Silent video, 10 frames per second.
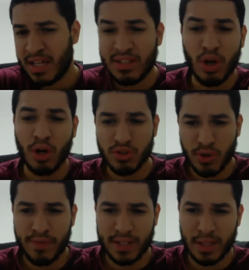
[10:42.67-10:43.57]
he's also
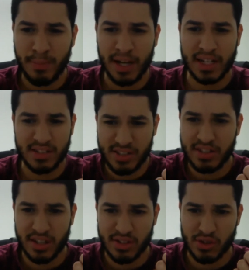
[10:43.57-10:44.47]
affected by it
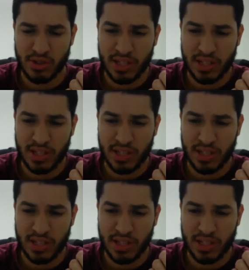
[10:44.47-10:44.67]
because